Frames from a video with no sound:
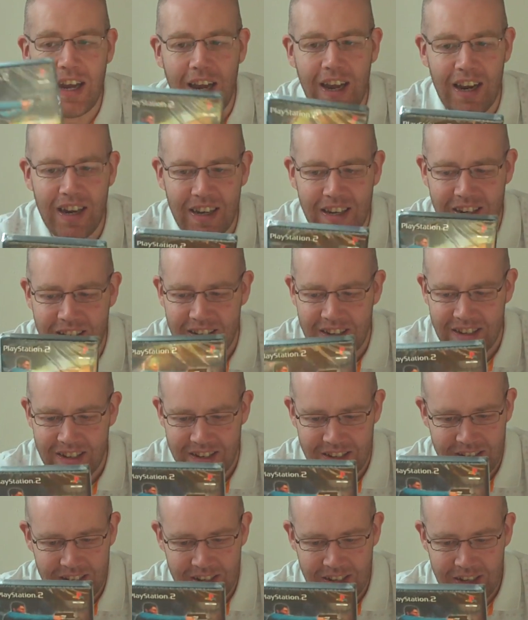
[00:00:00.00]

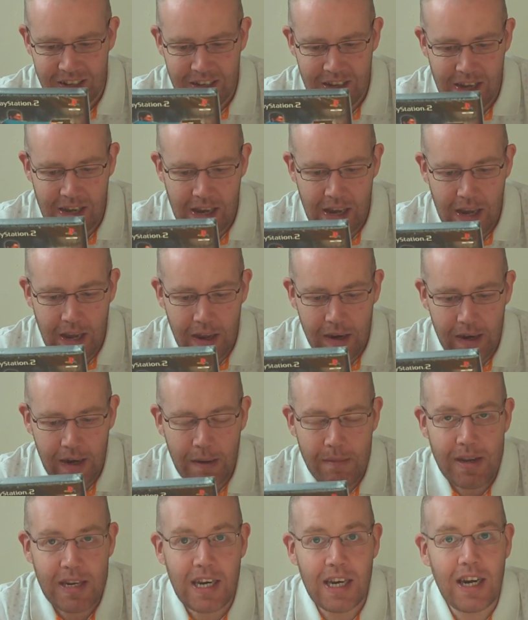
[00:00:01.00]

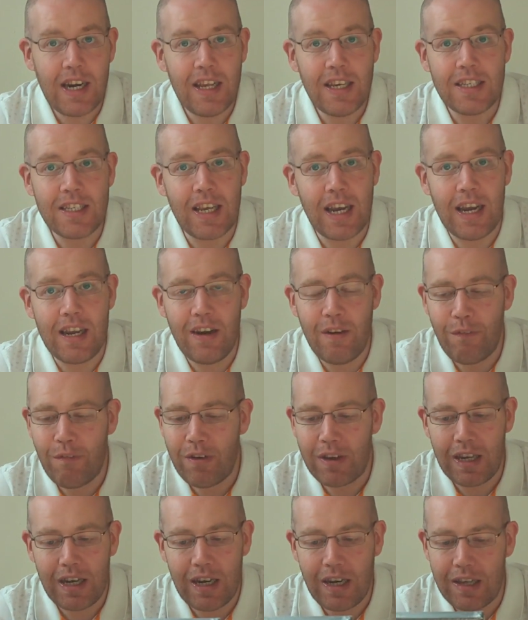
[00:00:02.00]
Now, we didn't list that in the
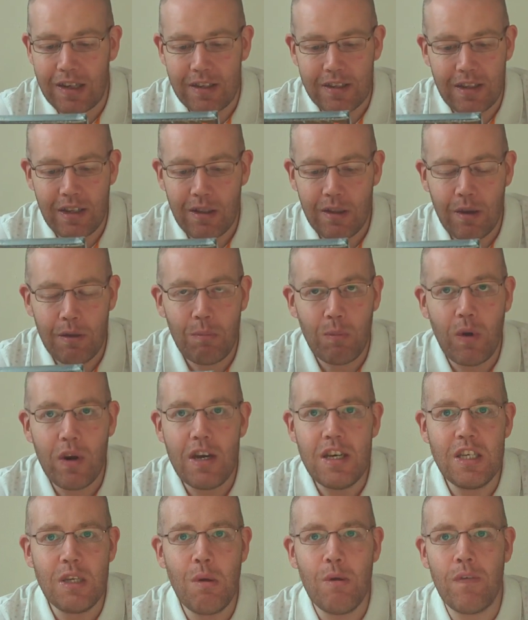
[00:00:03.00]
friggin' listing.
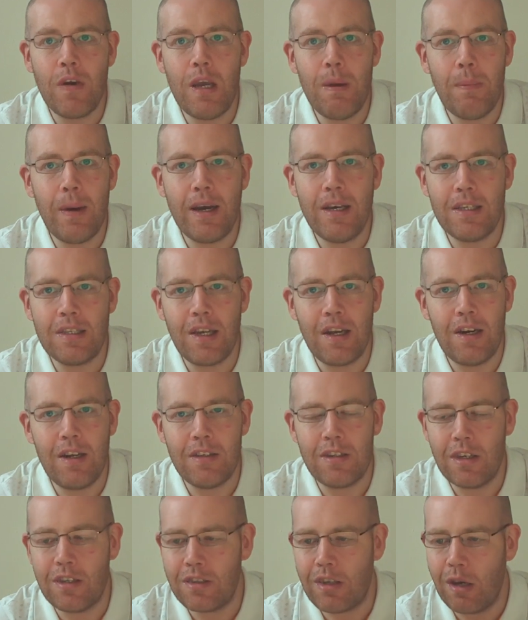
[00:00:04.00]
Why is it with eBay
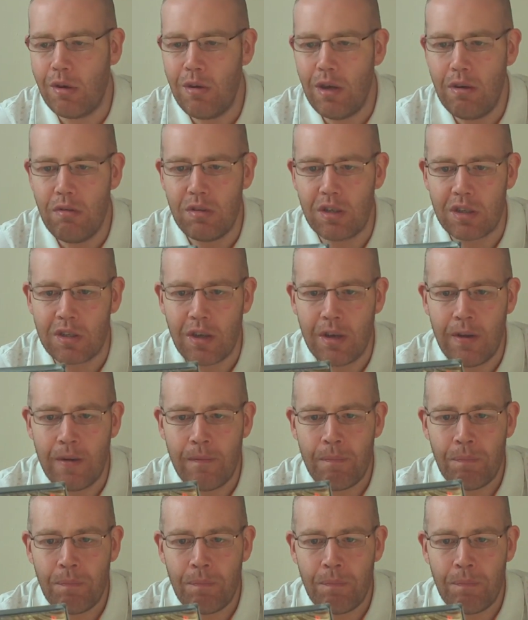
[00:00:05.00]
sellers are so useless?